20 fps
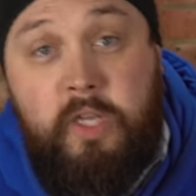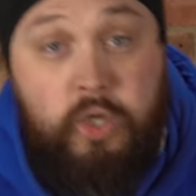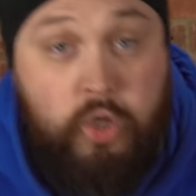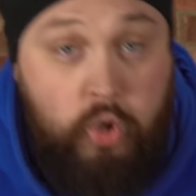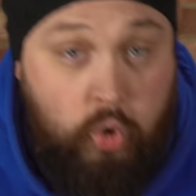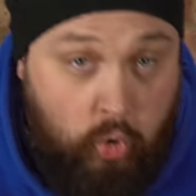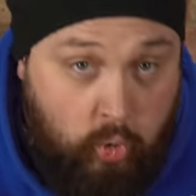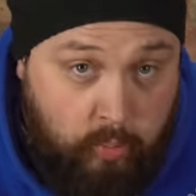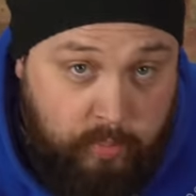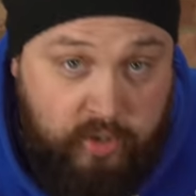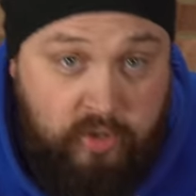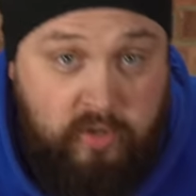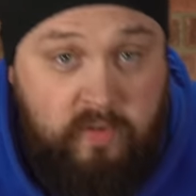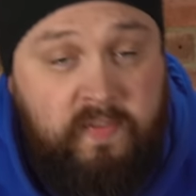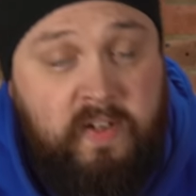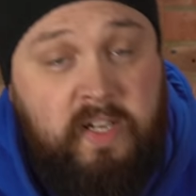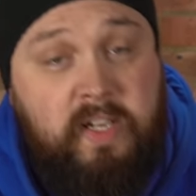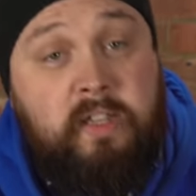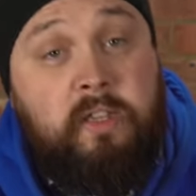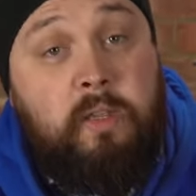You're
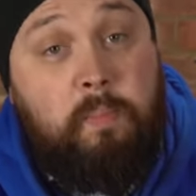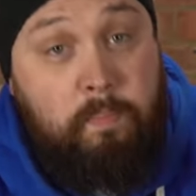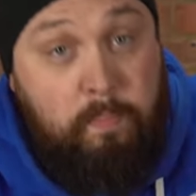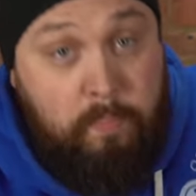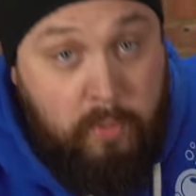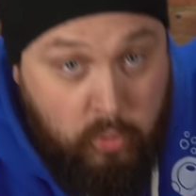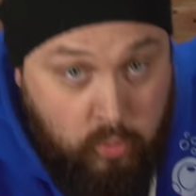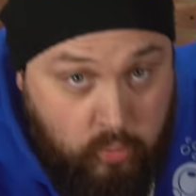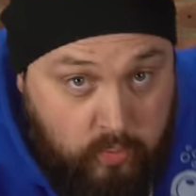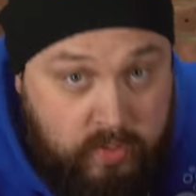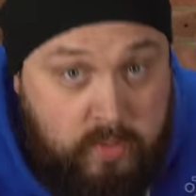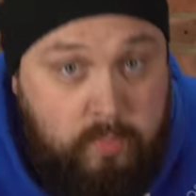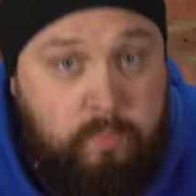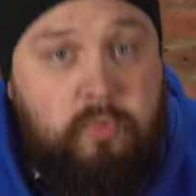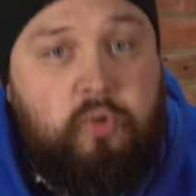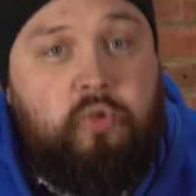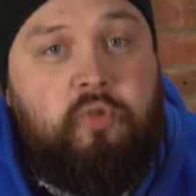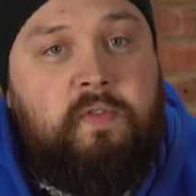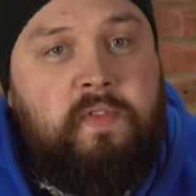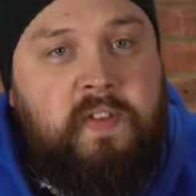moving, the boat's
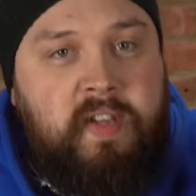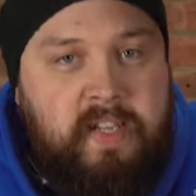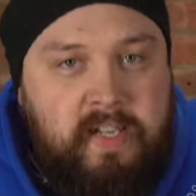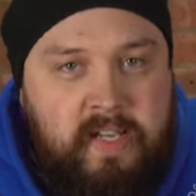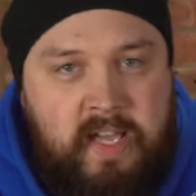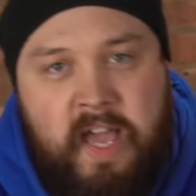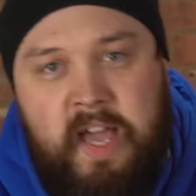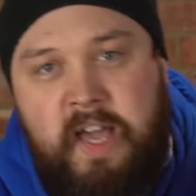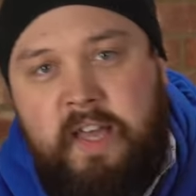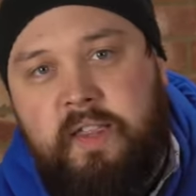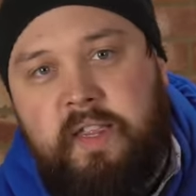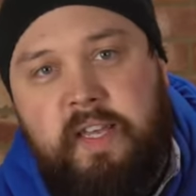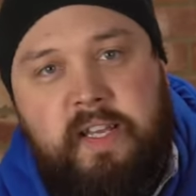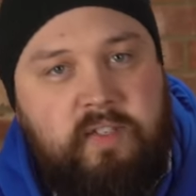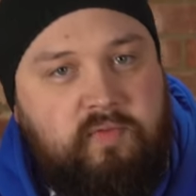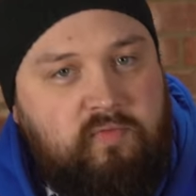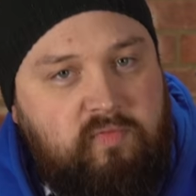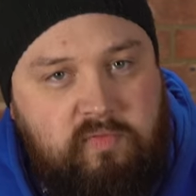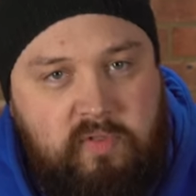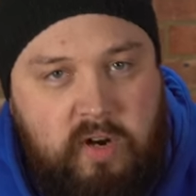moving,
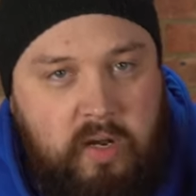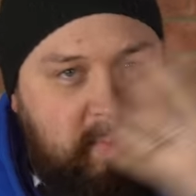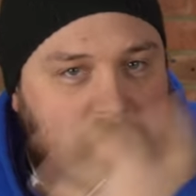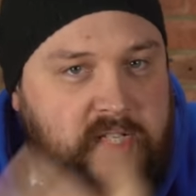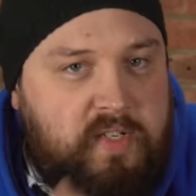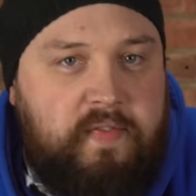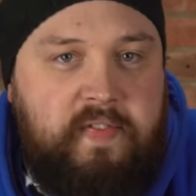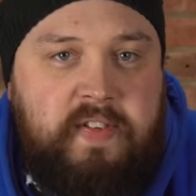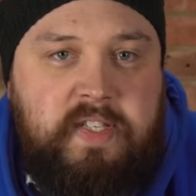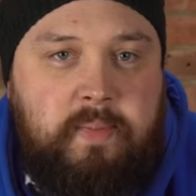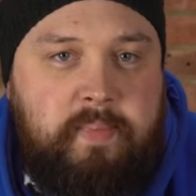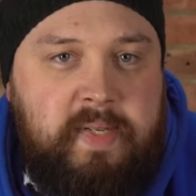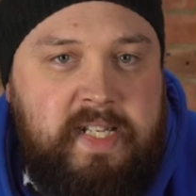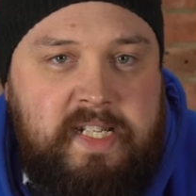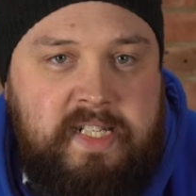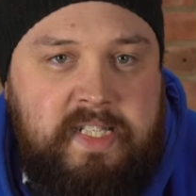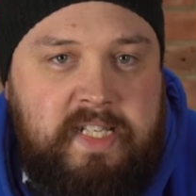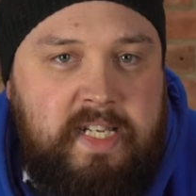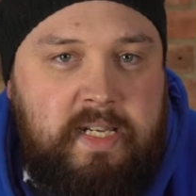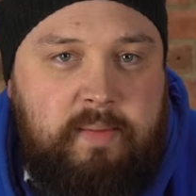there's rubbish
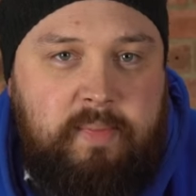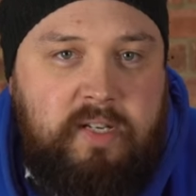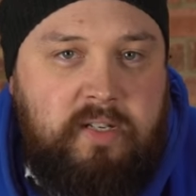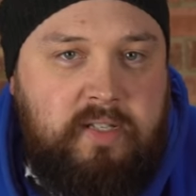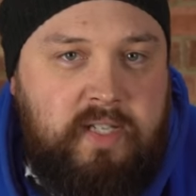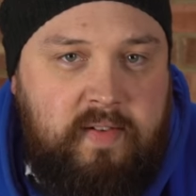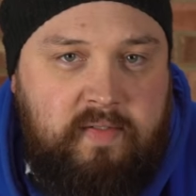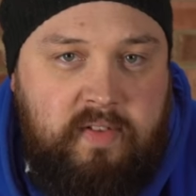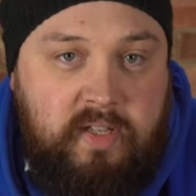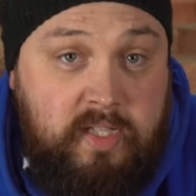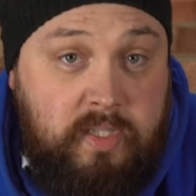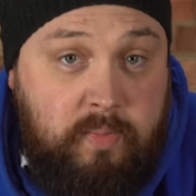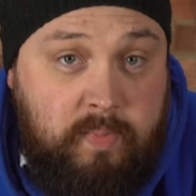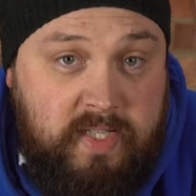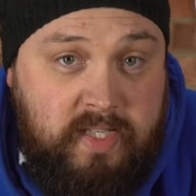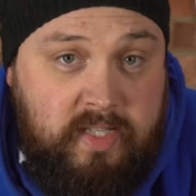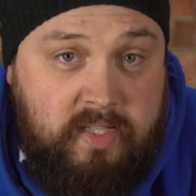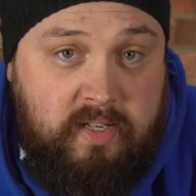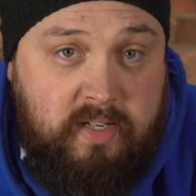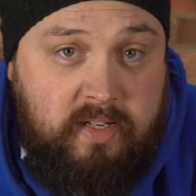visibility because everything's
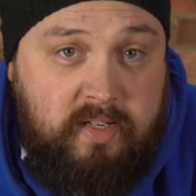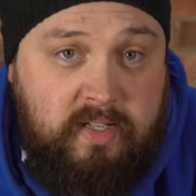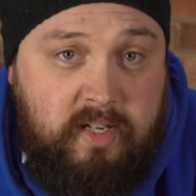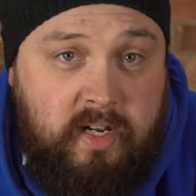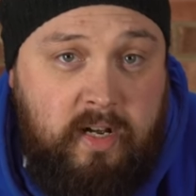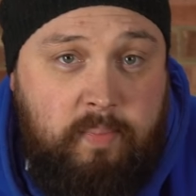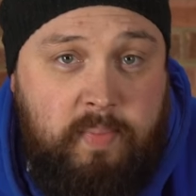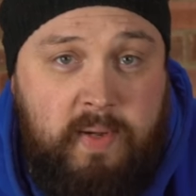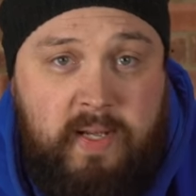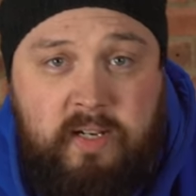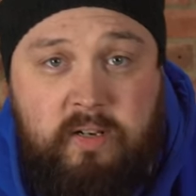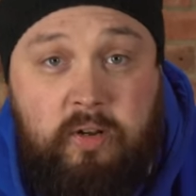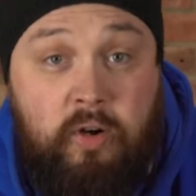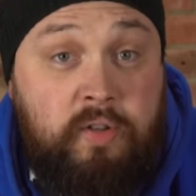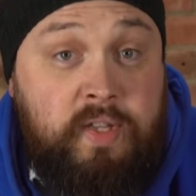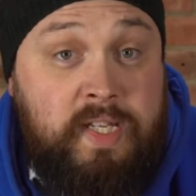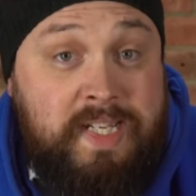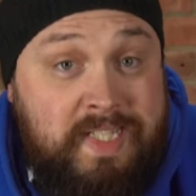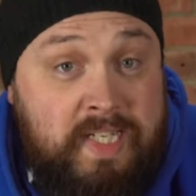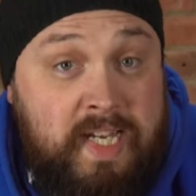been stirred up, and
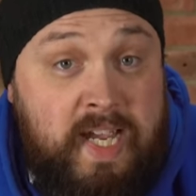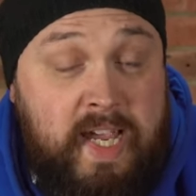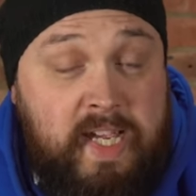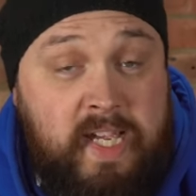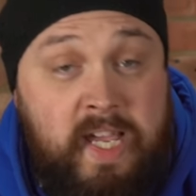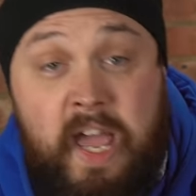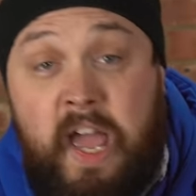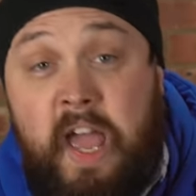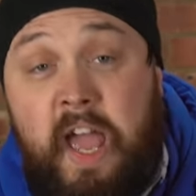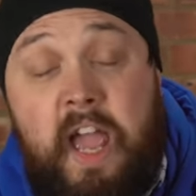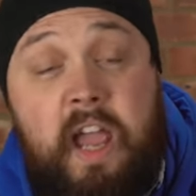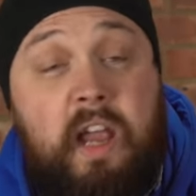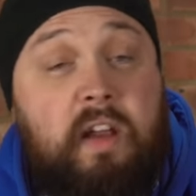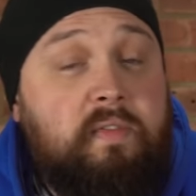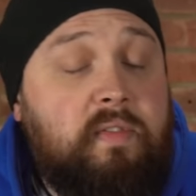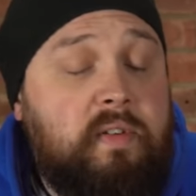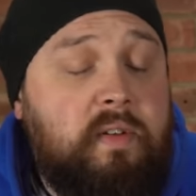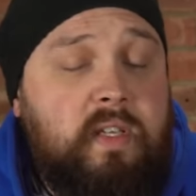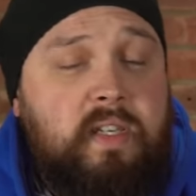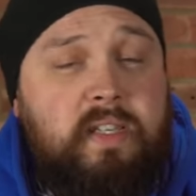on the deck,
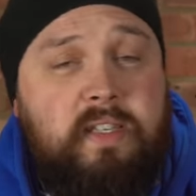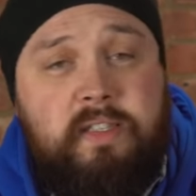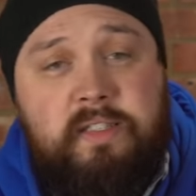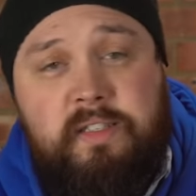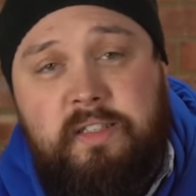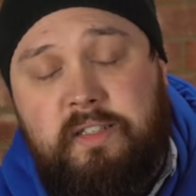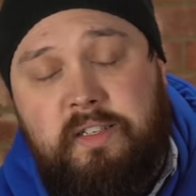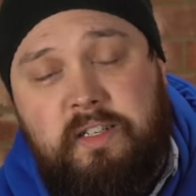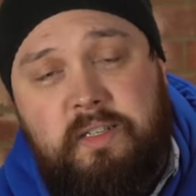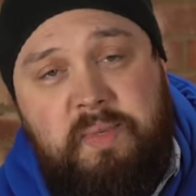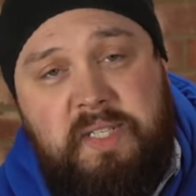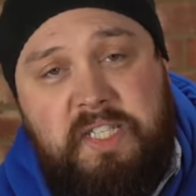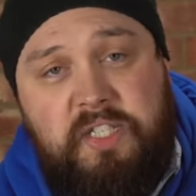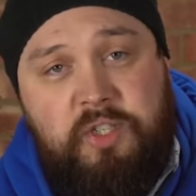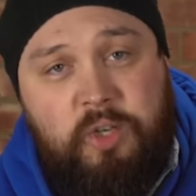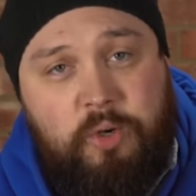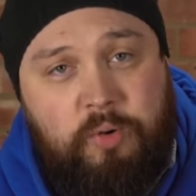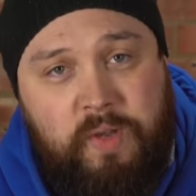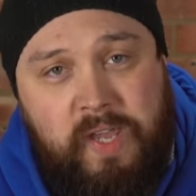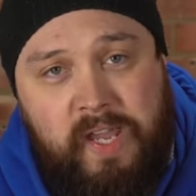everything is just going to be
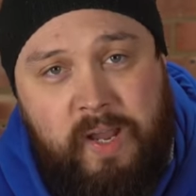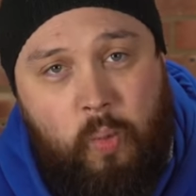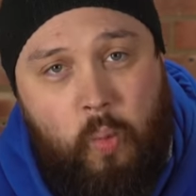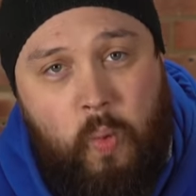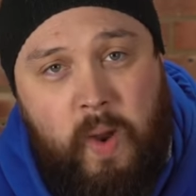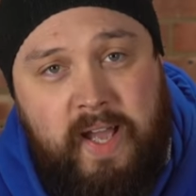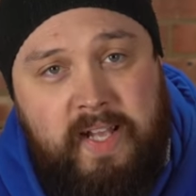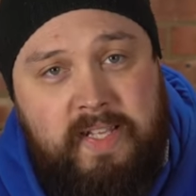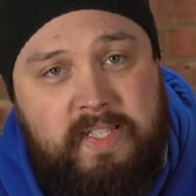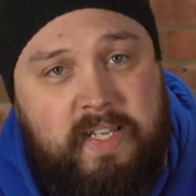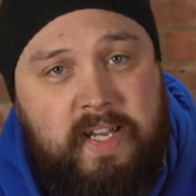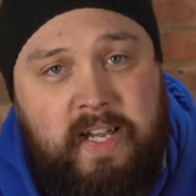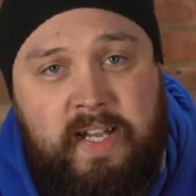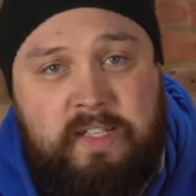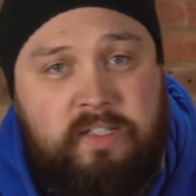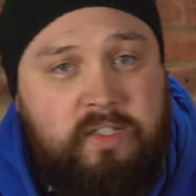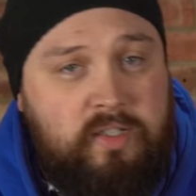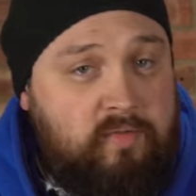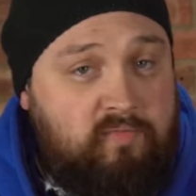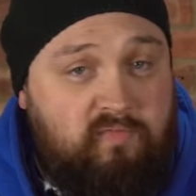soaking wet
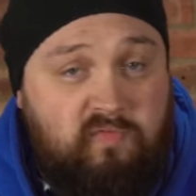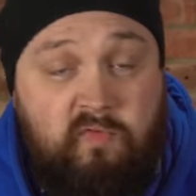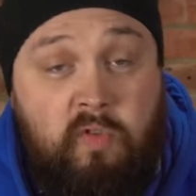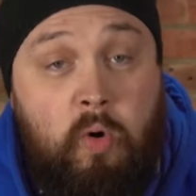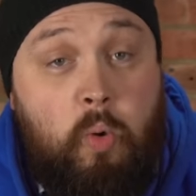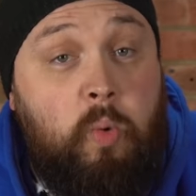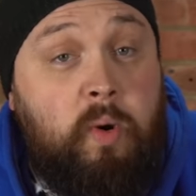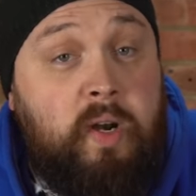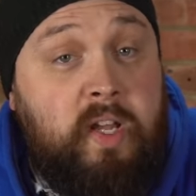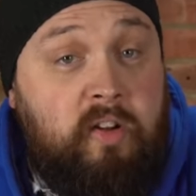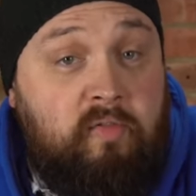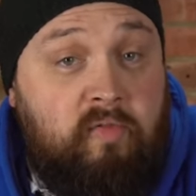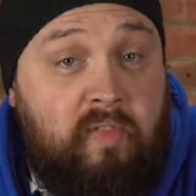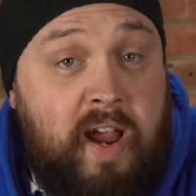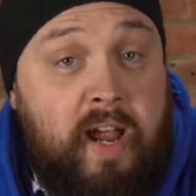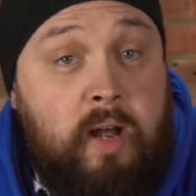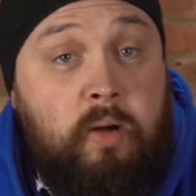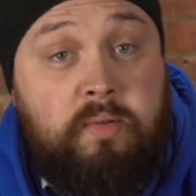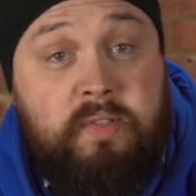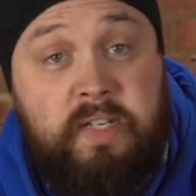and just rolling
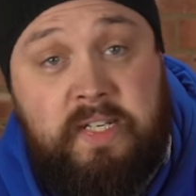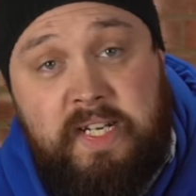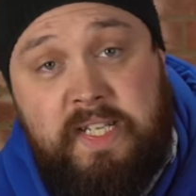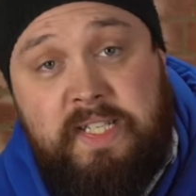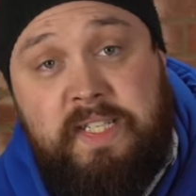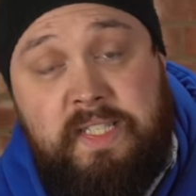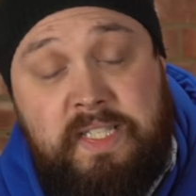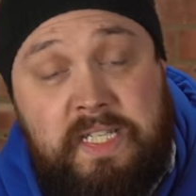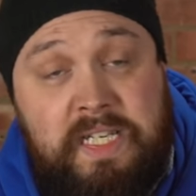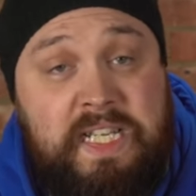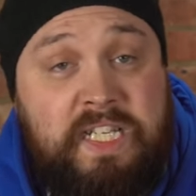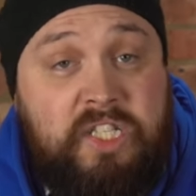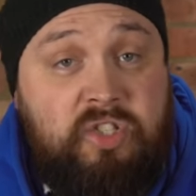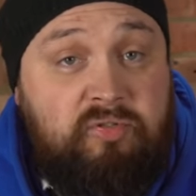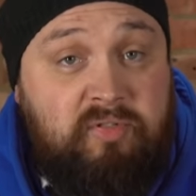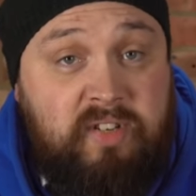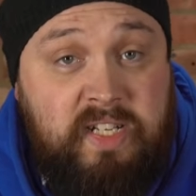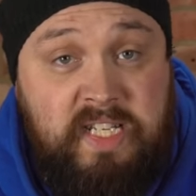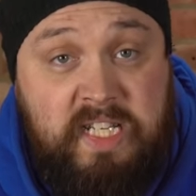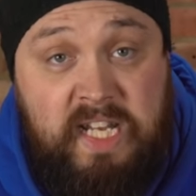around unless it's
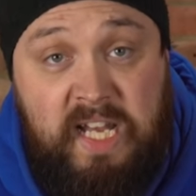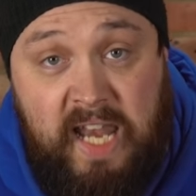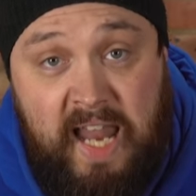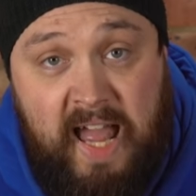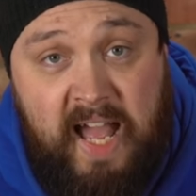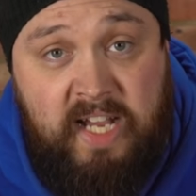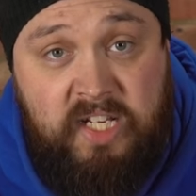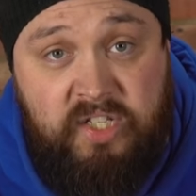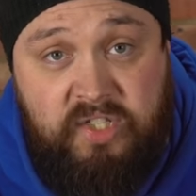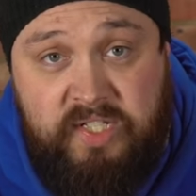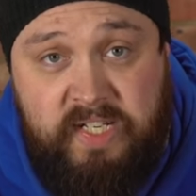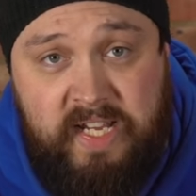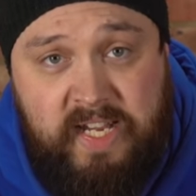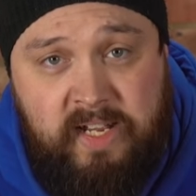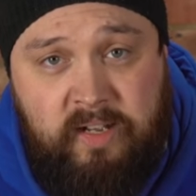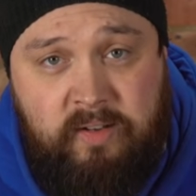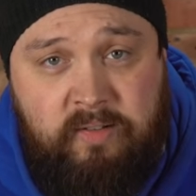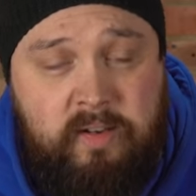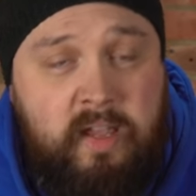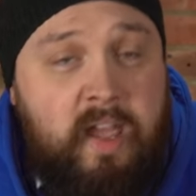literally lashed
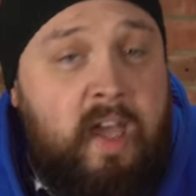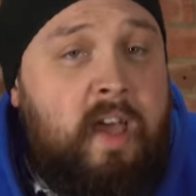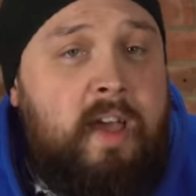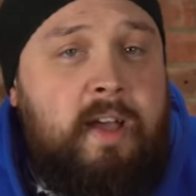down.